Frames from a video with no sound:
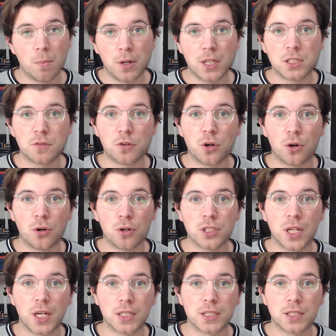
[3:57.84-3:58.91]
But this, of course,
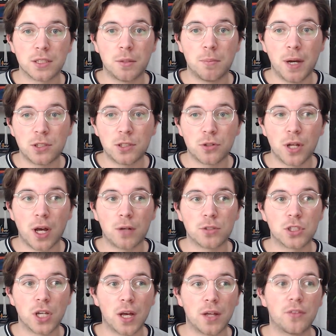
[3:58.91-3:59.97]
has the major
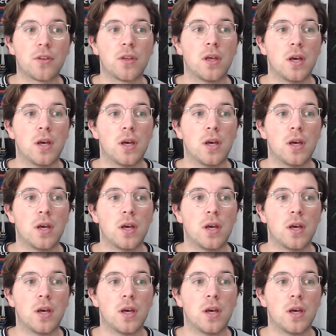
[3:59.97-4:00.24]
downside